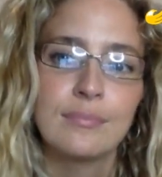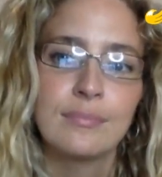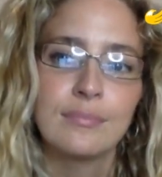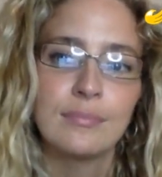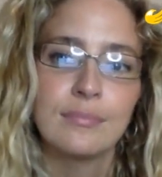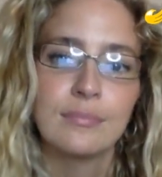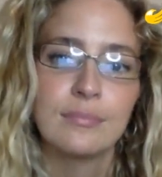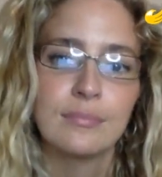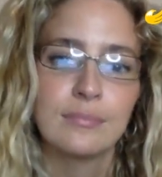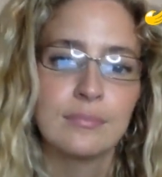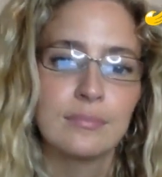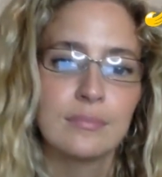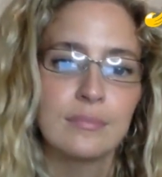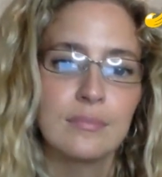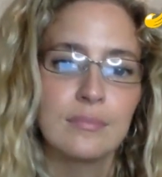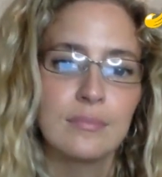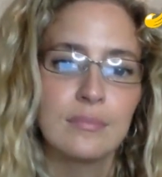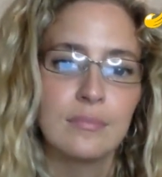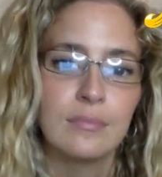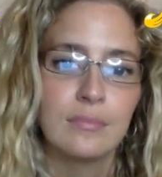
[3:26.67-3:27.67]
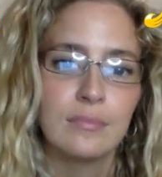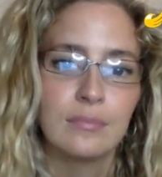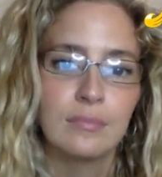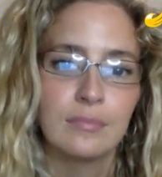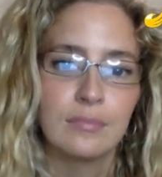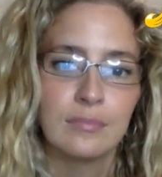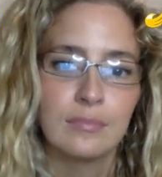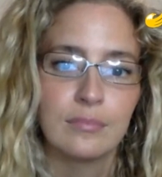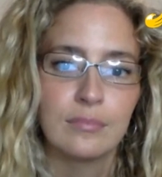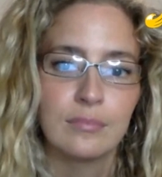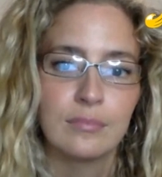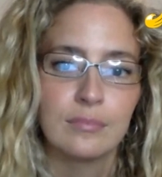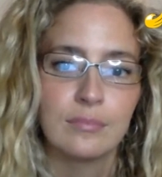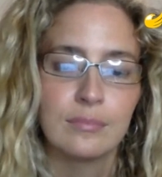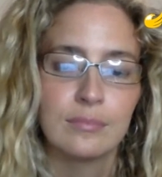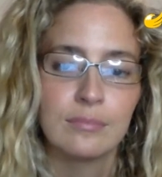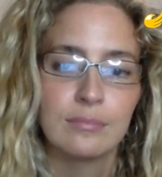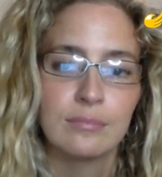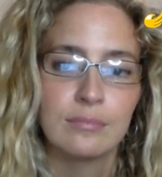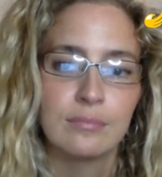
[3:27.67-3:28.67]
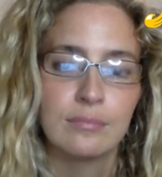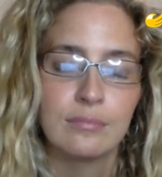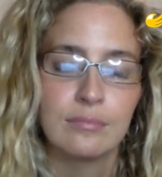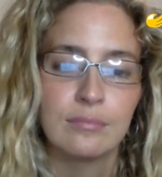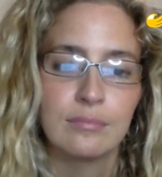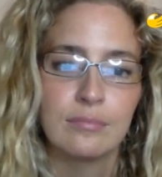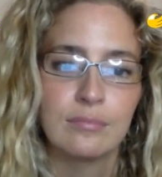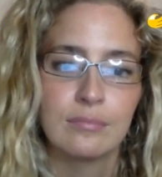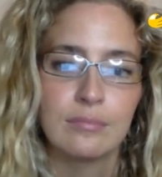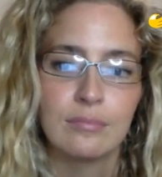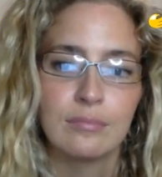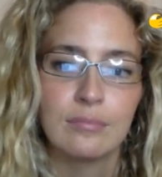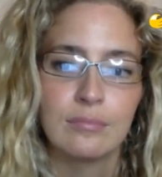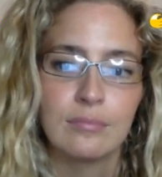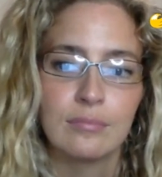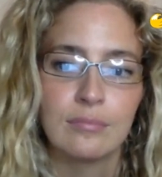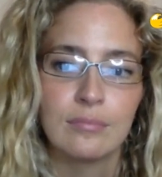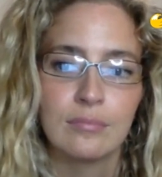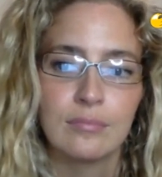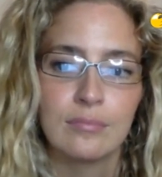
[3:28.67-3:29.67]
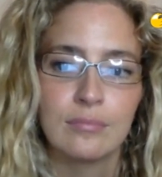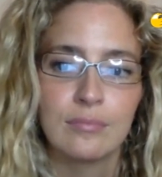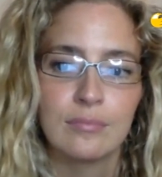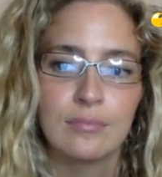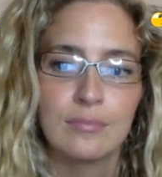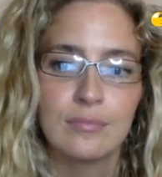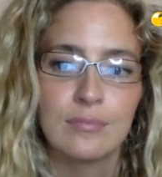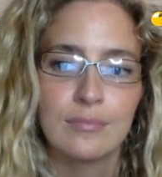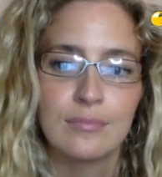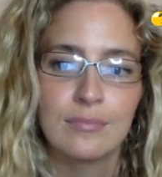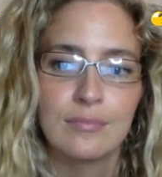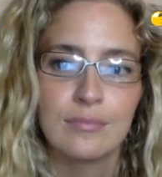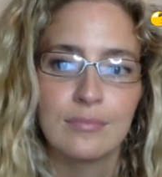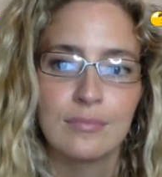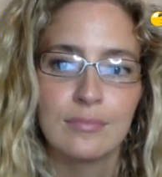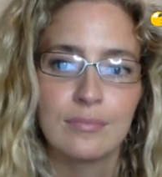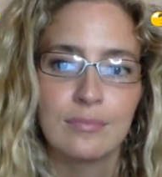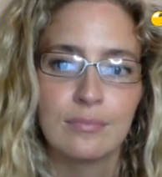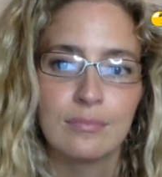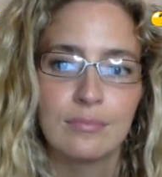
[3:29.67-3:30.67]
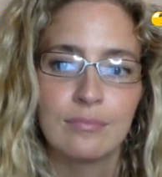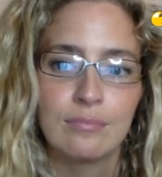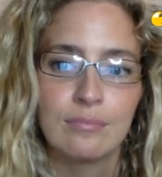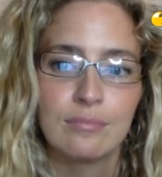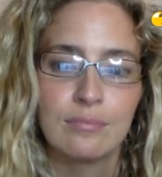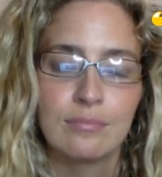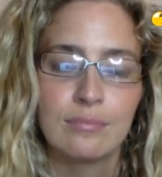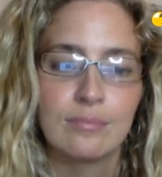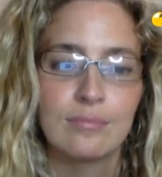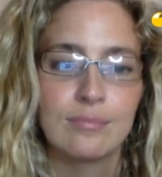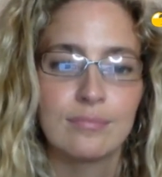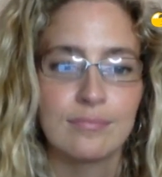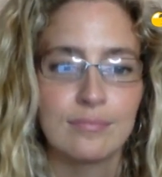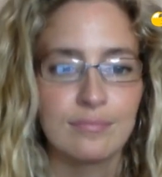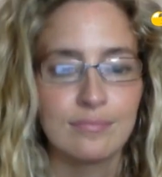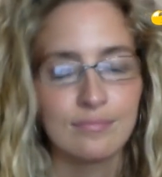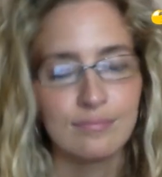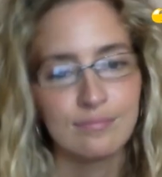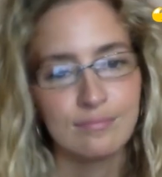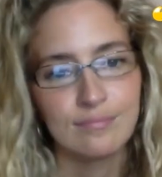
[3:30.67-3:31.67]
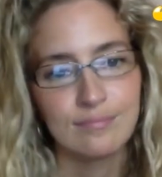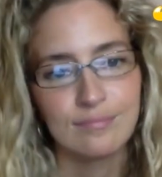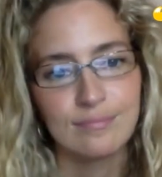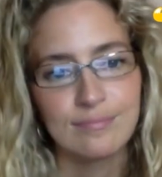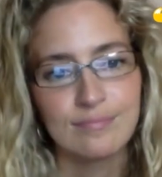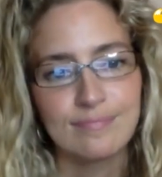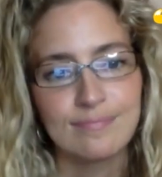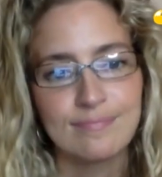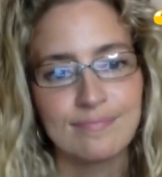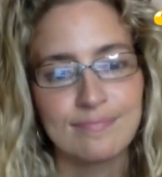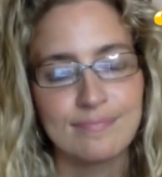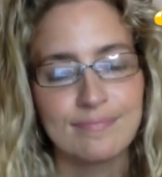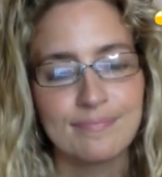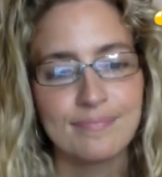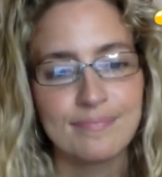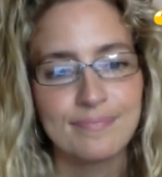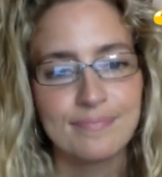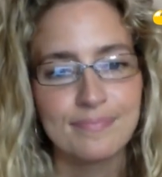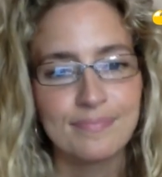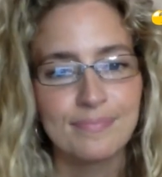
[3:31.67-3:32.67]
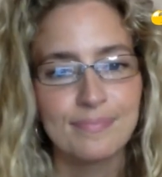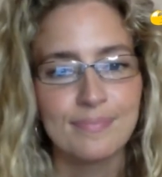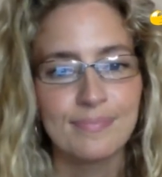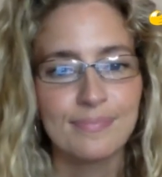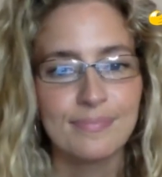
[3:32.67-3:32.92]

(silent)